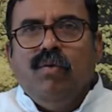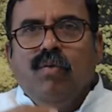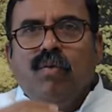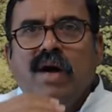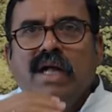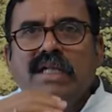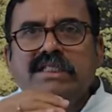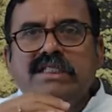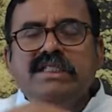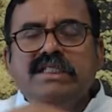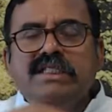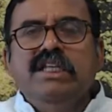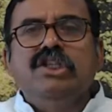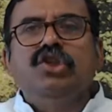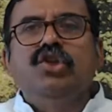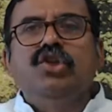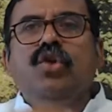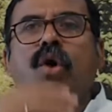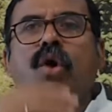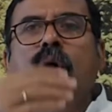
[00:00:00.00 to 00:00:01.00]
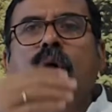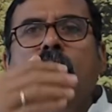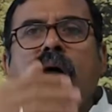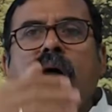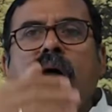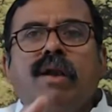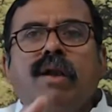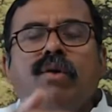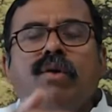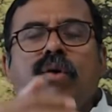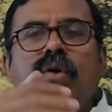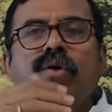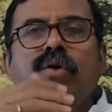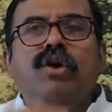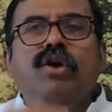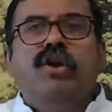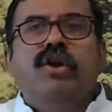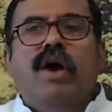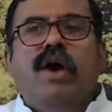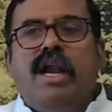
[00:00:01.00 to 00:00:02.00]
Once this
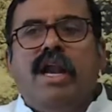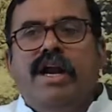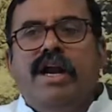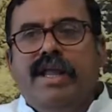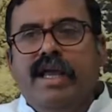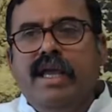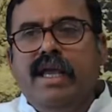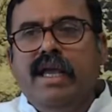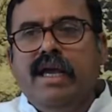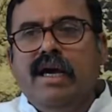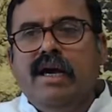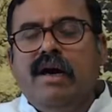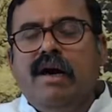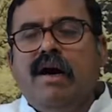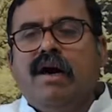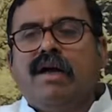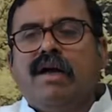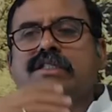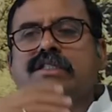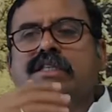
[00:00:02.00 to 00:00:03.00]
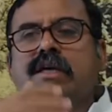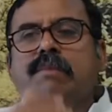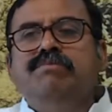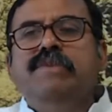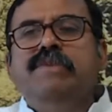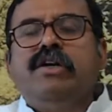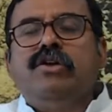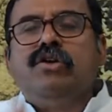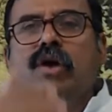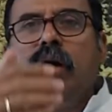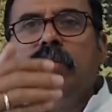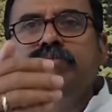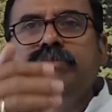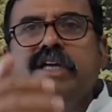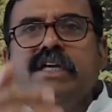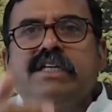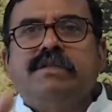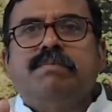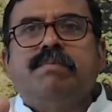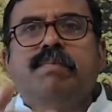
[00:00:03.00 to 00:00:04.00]
knower-known duality or
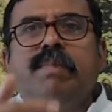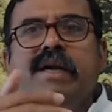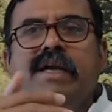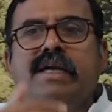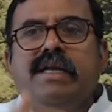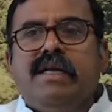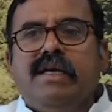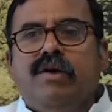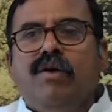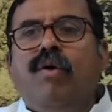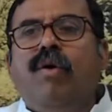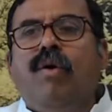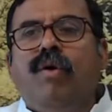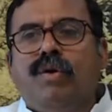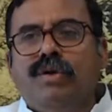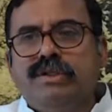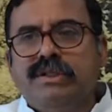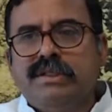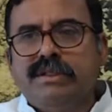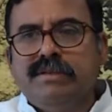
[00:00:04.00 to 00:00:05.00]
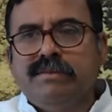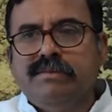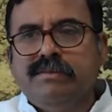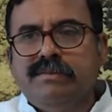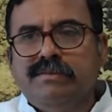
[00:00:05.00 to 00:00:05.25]
subject-object split goes,